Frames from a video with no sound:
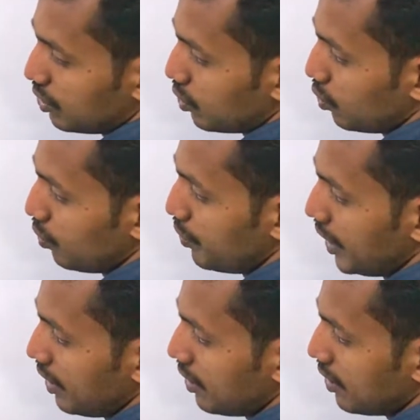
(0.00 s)

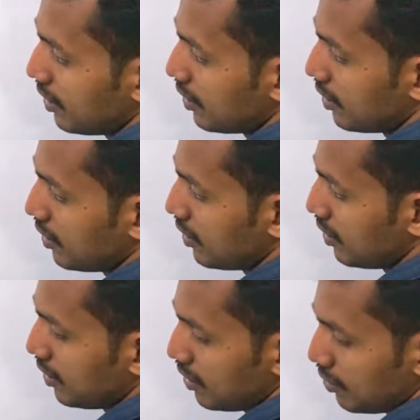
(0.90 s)
2b
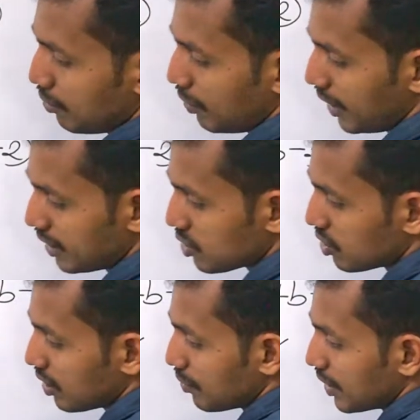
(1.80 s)
minus
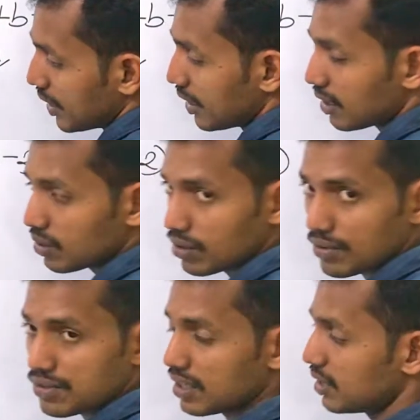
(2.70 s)
3b take into
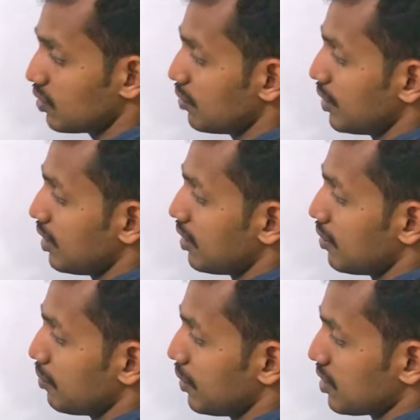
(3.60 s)
left side, it will be
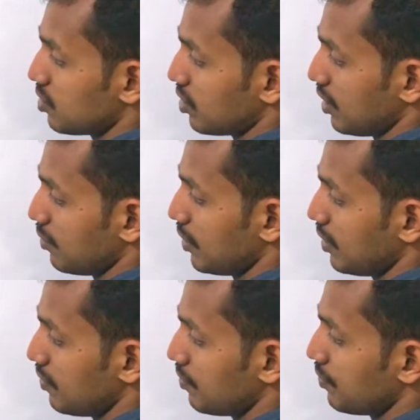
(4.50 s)
plus
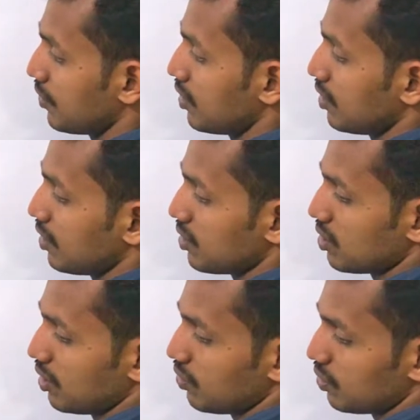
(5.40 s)
3b is
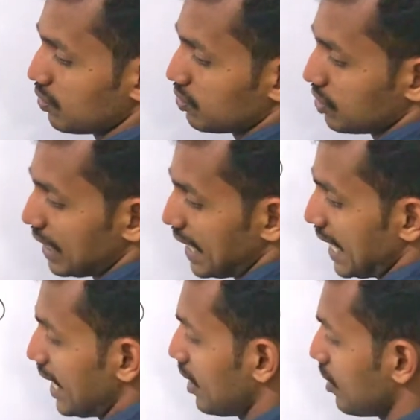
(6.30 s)
equal to
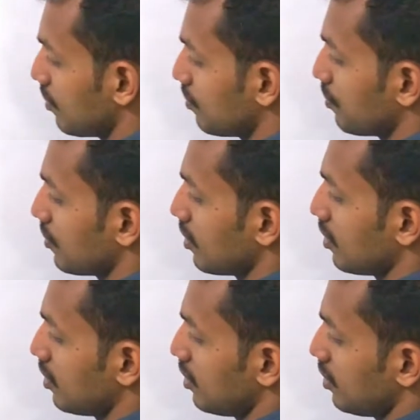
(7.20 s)
3a
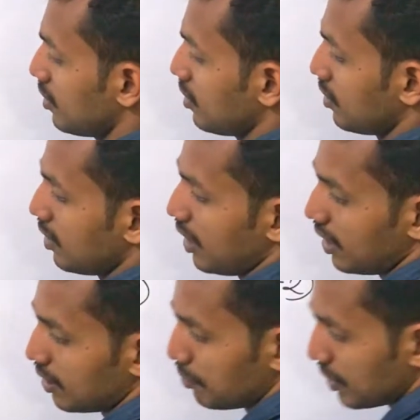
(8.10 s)

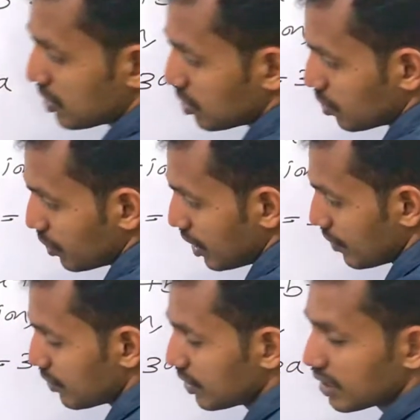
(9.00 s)
and plus 2a
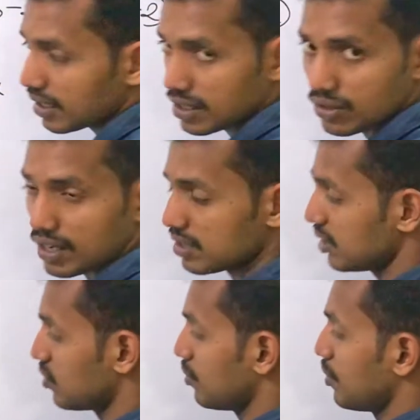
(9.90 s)
when we take into right
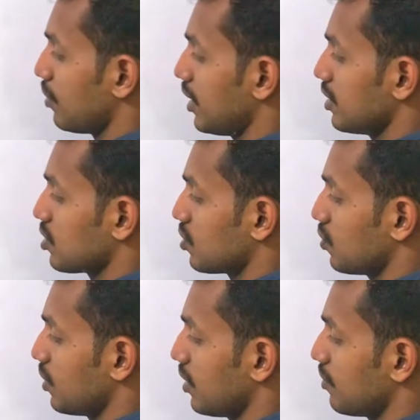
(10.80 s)
side, it will be minus
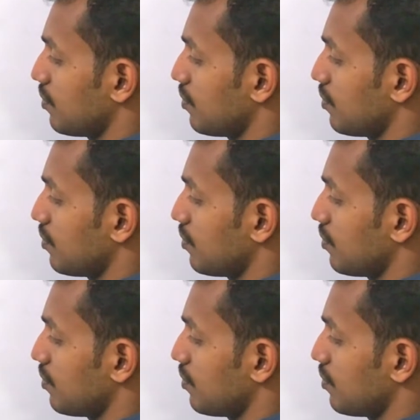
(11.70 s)
2a.